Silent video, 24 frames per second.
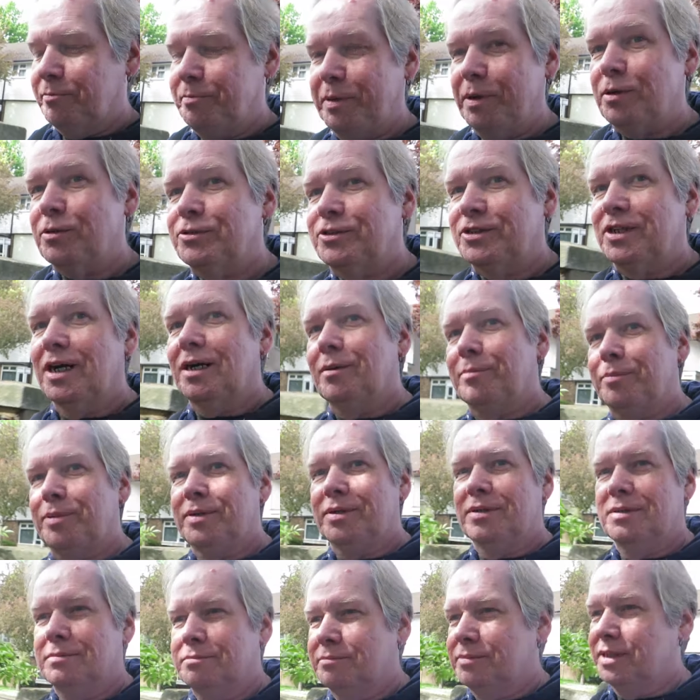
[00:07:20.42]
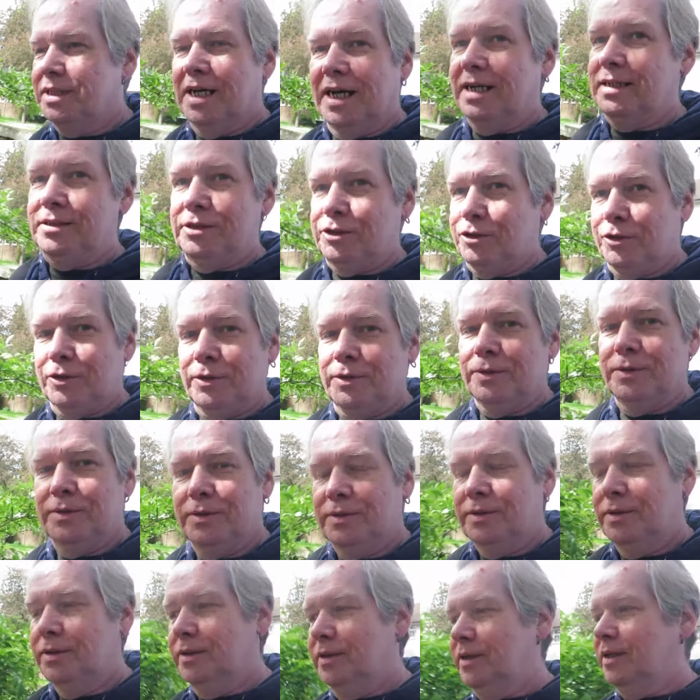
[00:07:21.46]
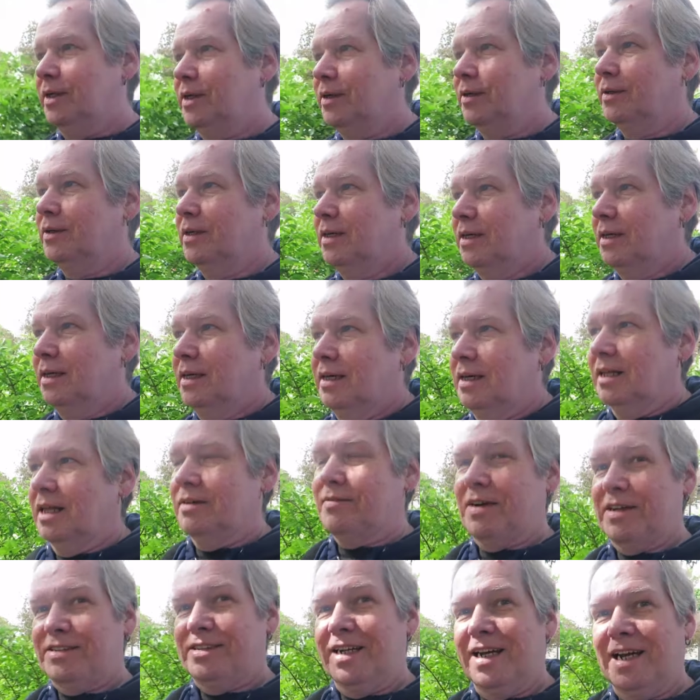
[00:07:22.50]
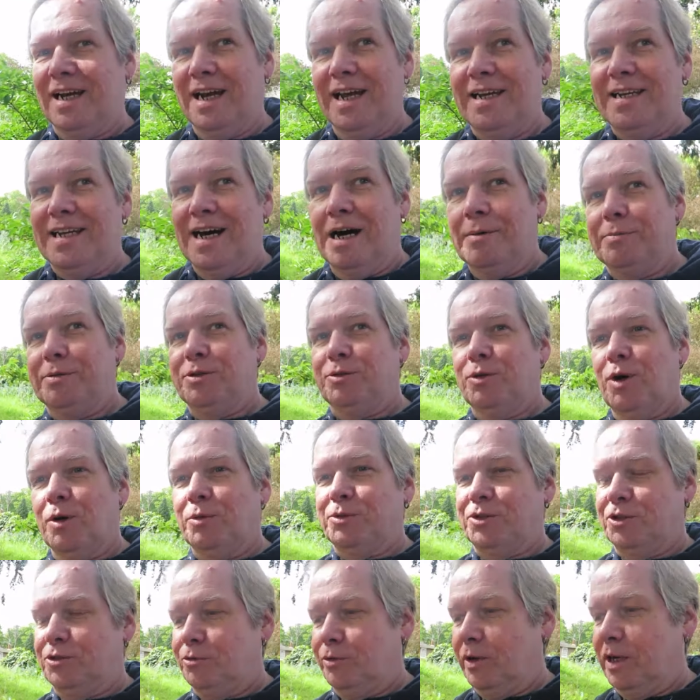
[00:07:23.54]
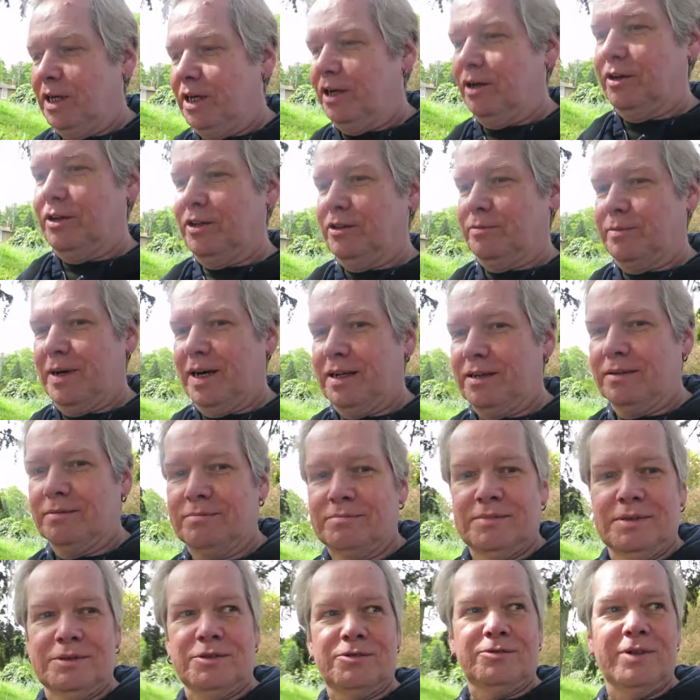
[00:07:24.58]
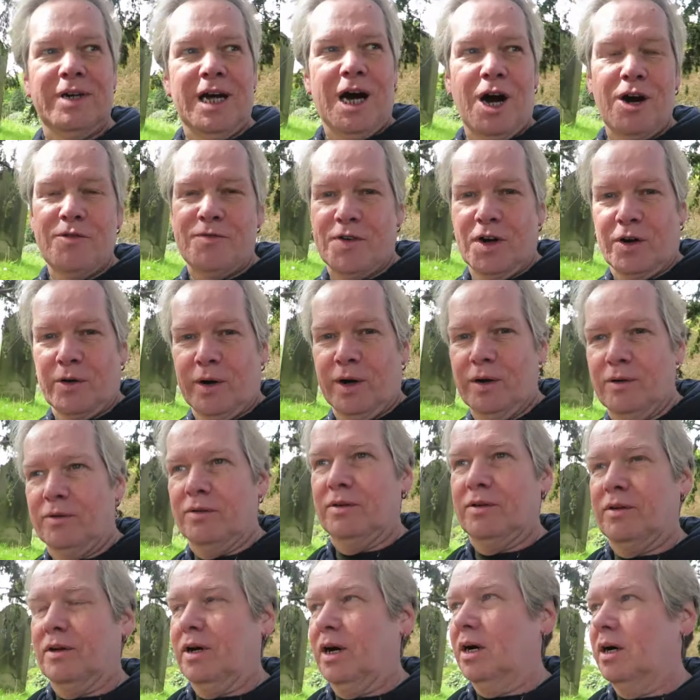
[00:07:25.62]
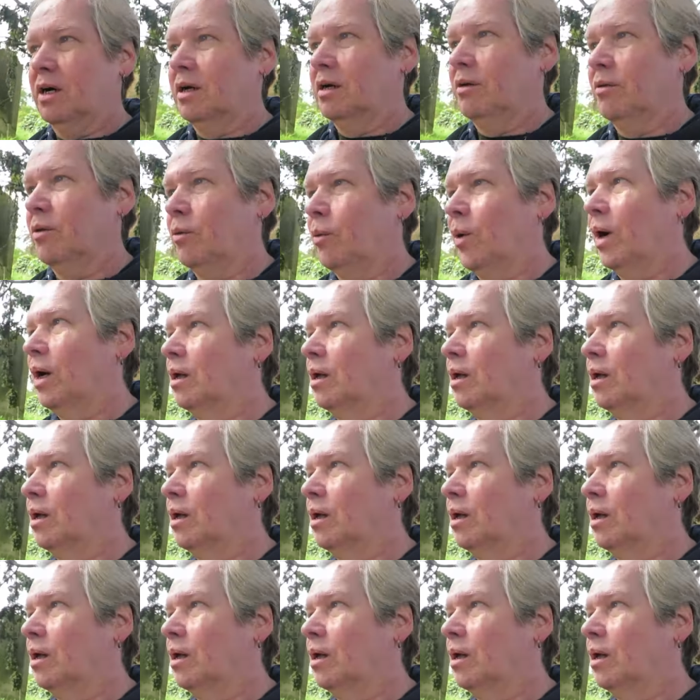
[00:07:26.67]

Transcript: of builds up, but it ain't true. They've actually cleaned it up as well, which is really good. It's really overgrown, the